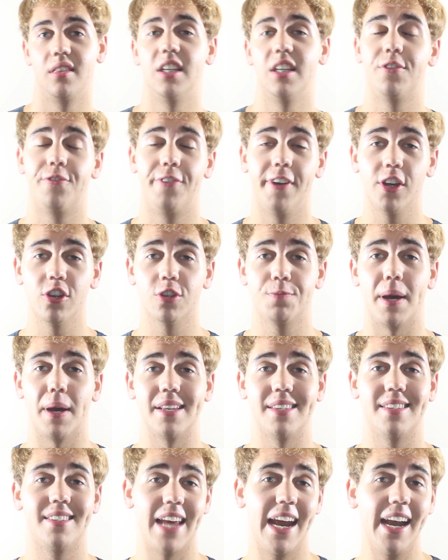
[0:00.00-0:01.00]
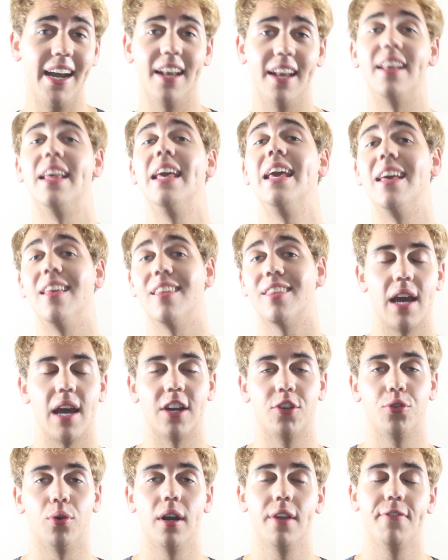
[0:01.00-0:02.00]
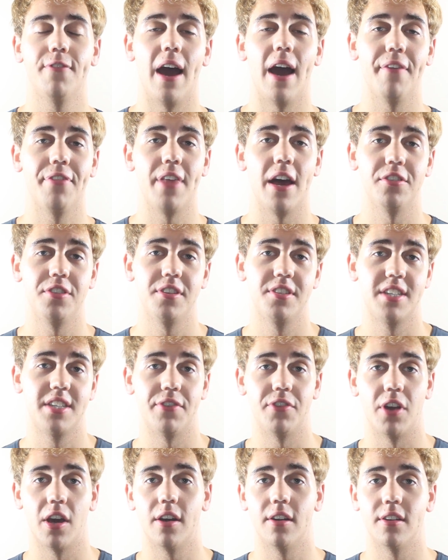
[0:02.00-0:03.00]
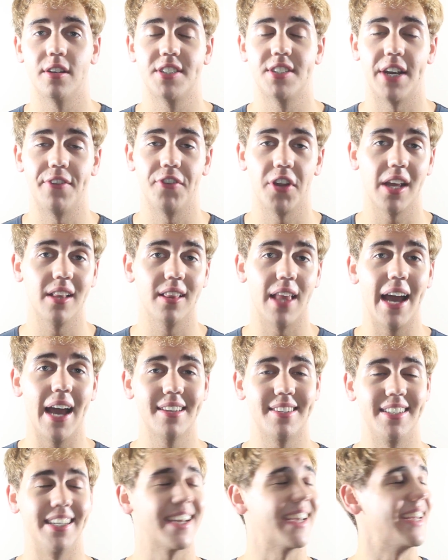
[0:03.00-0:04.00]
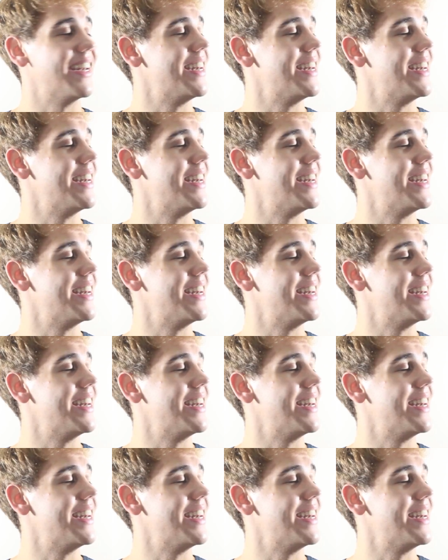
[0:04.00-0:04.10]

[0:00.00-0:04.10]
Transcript: This video is by Zane and Heath. Got 25,778 likes and it